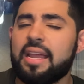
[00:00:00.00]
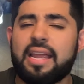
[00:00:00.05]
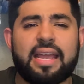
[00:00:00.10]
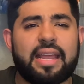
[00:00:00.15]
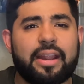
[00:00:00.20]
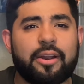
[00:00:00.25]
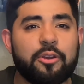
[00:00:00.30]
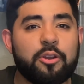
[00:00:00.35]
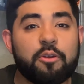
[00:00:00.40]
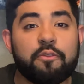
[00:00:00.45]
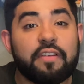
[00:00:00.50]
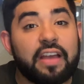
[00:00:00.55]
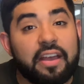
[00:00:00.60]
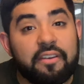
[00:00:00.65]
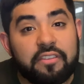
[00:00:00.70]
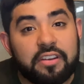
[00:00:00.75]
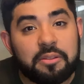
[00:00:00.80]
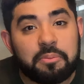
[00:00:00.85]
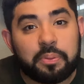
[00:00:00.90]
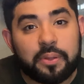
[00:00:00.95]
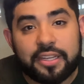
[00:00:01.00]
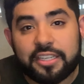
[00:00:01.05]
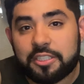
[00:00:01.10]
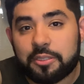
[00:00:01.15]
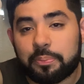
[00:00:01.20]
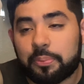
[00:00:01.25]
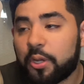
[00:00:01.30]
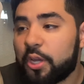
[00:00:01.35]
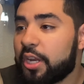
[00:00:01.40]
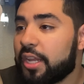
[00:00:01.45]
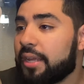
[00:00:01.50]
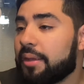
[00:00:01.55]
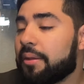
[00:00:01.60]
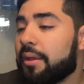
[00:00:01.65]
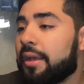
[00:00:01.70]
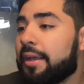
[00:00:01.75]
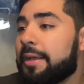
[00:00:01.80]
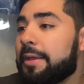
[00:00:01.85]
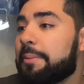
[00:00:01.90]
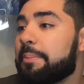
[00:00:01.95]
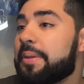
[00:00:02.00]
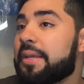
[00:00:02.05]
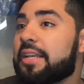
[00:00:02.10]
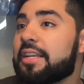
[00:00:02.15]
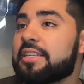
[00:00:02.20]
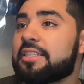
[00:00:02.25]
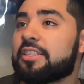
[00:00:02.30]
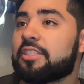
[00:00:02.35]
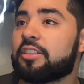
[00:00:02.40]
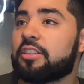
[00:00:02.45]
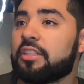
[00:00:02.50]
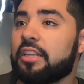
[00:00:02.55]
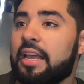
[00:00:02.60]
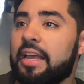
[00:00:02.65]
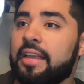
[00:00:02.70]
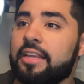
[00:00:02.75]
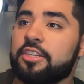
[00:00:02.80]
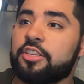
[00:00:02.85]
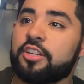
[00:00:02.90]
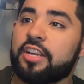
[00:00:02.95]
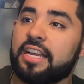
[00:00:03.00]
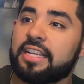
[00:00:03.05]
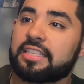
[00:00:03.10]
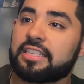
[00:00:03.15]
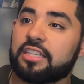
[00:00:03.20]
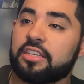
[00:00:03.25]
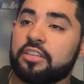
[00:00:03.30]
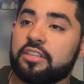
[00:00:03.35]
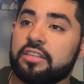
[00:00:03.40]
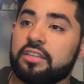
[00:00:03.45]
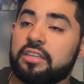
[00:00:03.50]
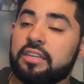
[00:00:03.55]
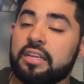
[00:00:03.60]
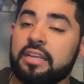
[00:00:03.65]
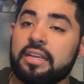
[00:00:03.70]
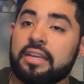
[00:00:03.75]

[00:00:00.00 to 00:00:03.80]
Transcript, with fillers: And I don't know if I have any place to put it uh, because as you guys can